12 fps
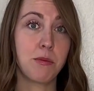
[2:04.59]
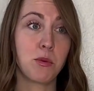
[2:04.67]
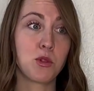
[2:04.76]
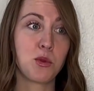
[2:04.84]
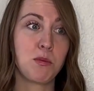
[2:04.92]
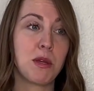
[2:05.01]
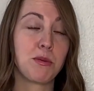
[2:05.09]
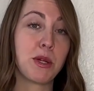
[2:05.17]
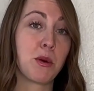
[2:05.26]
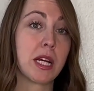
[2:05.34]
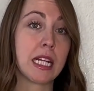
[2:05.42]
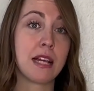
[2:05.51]
which would be
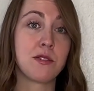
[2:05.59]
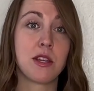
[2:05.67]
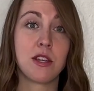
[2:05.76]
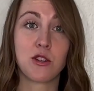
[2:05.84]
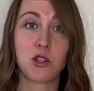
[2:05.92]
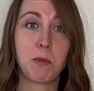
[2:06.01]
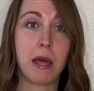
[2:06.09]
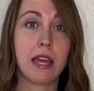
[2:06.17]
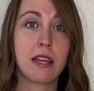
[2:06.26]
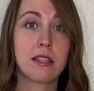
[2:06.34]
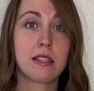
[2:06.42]
reorganizing your space.